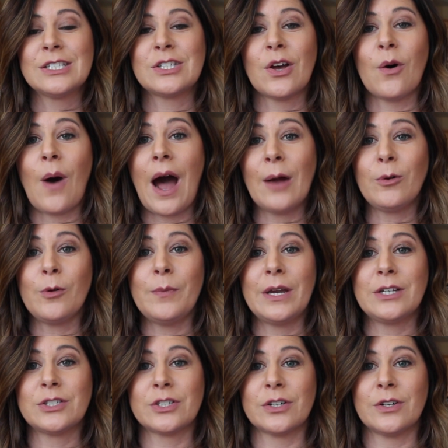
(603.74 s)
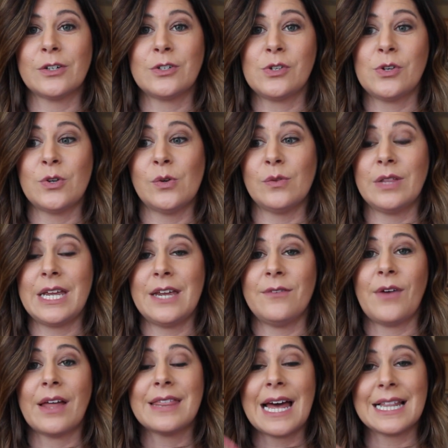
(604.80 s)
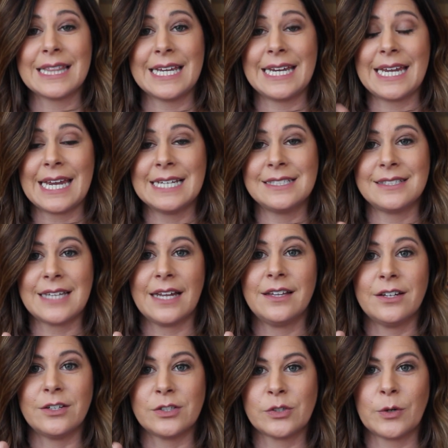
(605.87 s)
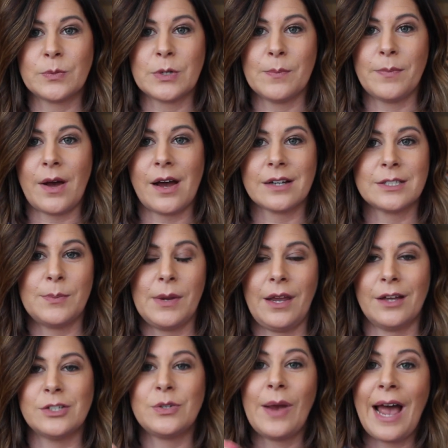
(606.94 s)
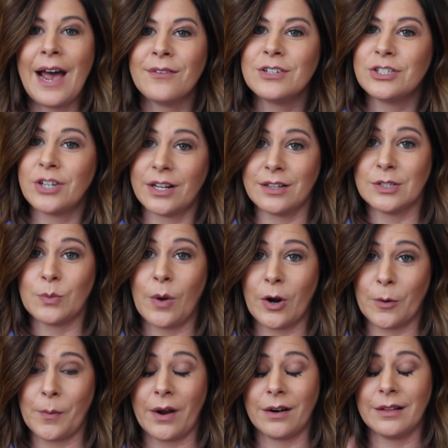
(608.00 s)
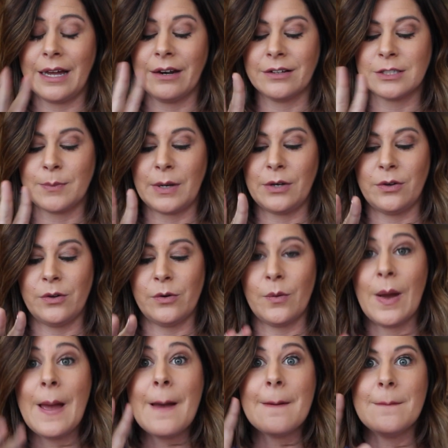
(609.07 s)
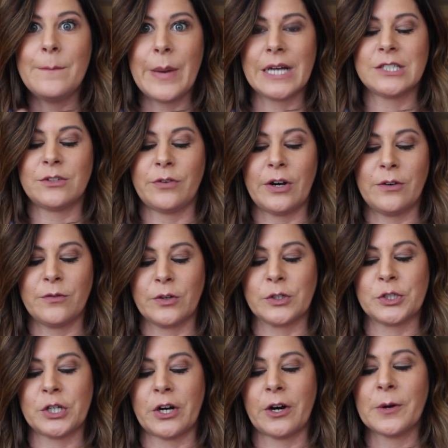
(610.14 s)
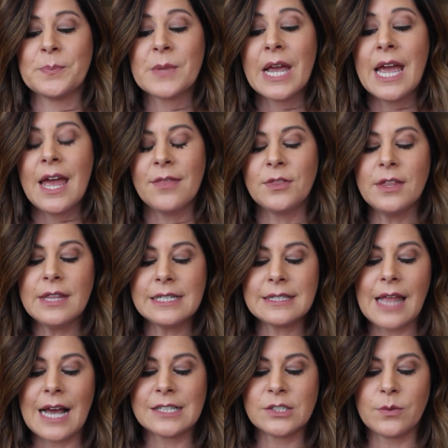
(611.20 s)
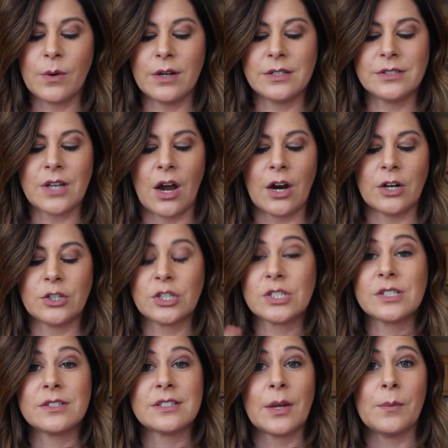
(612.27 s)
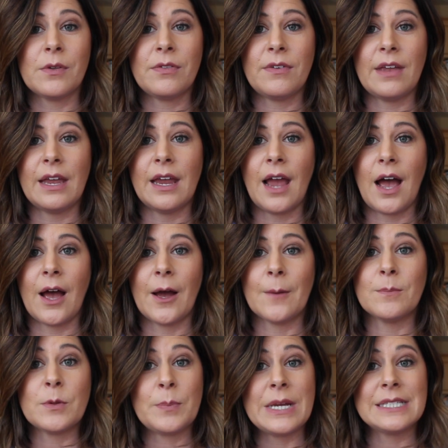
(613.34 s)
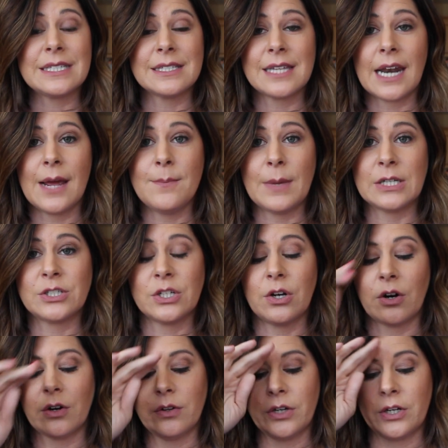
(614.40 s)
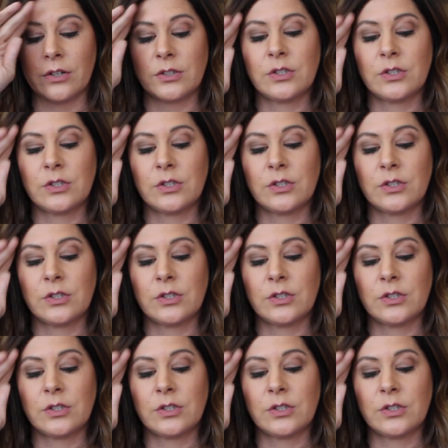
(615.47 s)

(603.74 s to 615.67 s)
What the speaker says: So I will make sure to leave that link inside the description box because you have to check this water bottle out. It's my new best friend for sure. Then these last ones are just some of the pieces that I mentioned earlier.